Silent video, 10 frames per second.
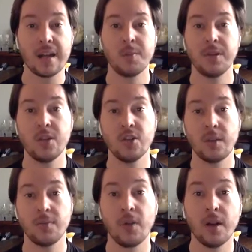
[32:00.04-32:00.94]
expectations
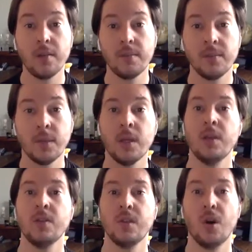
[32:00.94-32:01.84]
up front.
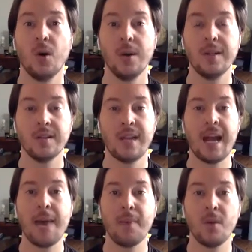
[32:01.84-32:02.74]
So it doesn't
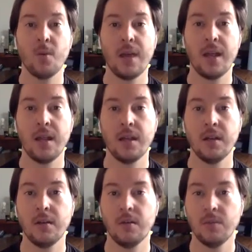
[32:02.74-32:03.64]
happen
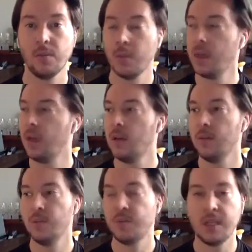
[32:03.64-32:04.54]
when
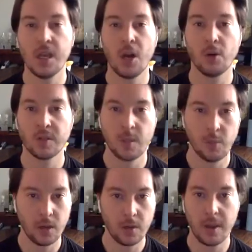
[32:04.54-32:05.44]
CEO or
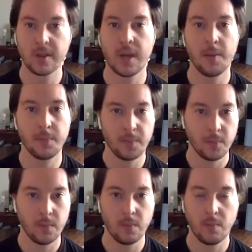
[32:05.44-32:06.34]
someone wakes up
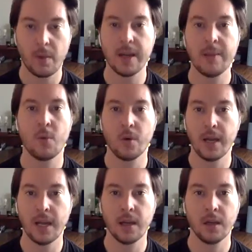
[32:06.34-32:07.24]
Monday
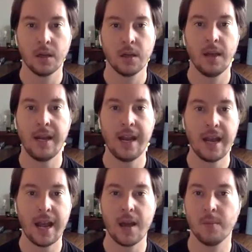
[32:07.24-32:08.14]
morning at 8
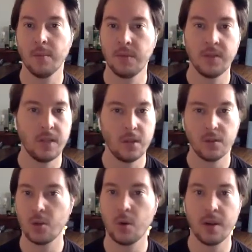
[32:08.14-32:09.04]
a.m. to see their
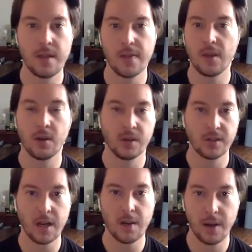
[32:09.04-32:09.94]
story that they're
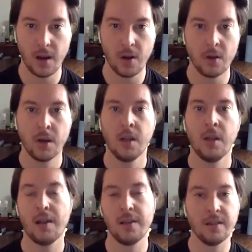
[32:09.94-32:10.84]
excited about,
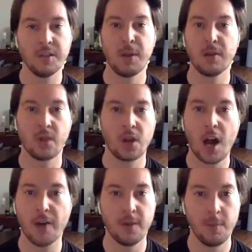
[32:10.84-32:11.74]
and then they spit out their
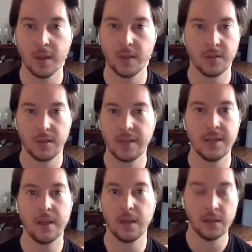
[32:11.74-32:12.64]
coffee because it
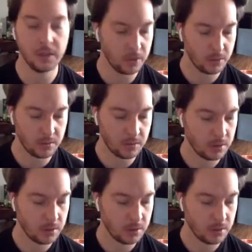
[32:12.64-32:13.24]
didn't include